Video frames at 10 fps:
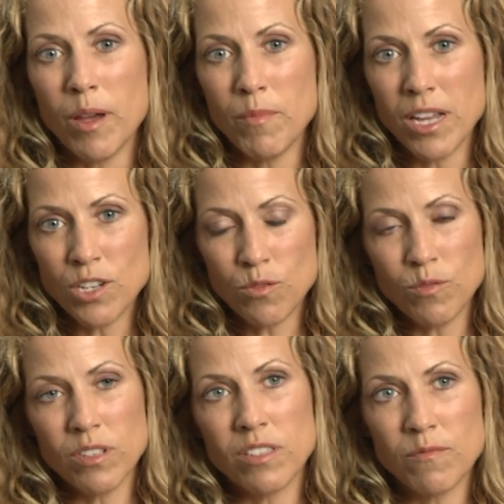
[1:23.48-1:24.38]
My major
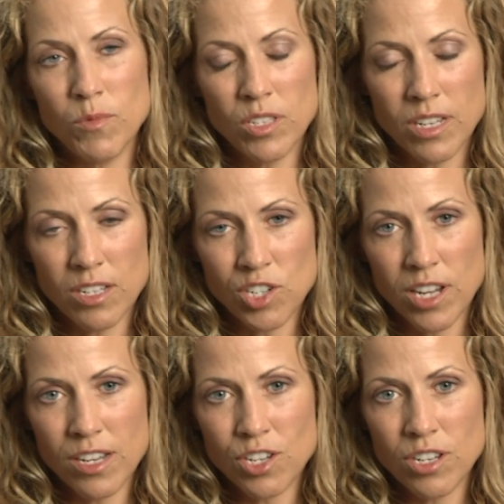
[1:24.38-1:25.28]
was music
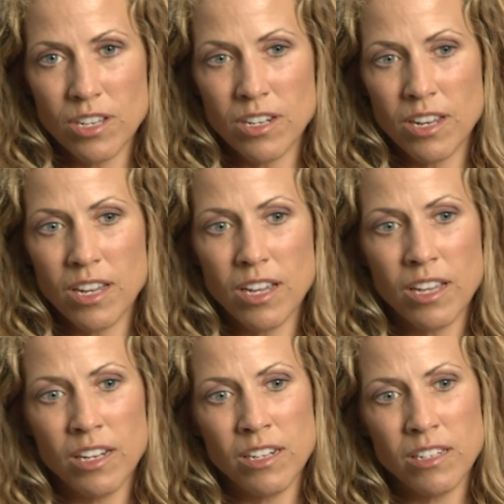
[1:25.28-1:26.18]
education,
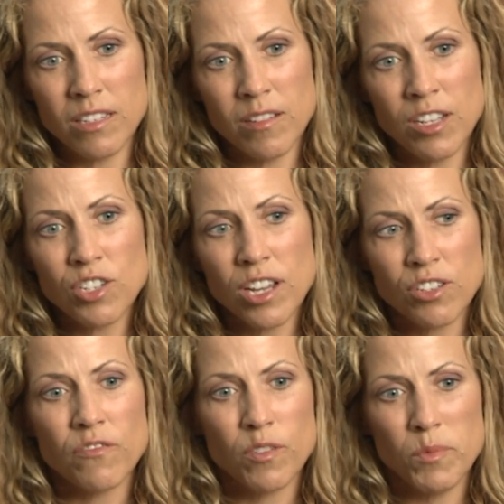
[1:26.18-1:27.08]
and
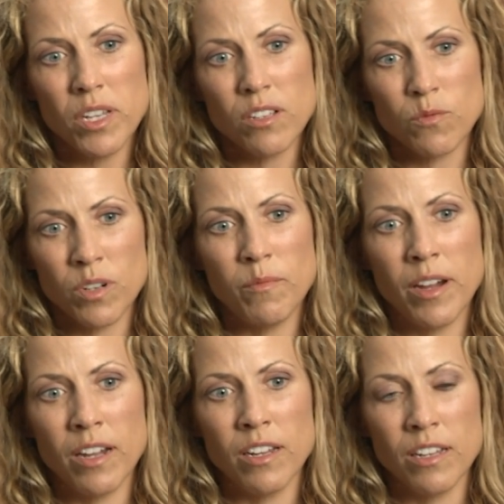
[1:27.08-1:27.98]
education for me is one of
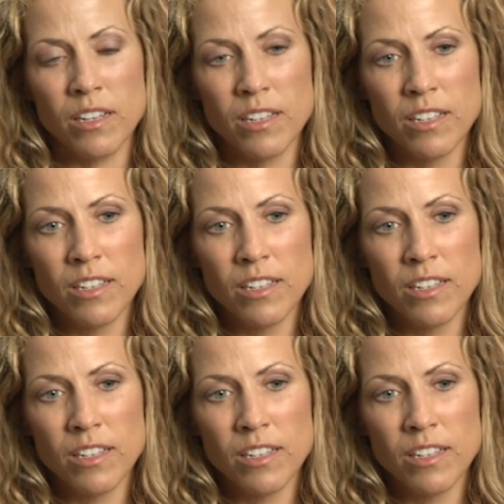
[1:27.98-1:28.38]
my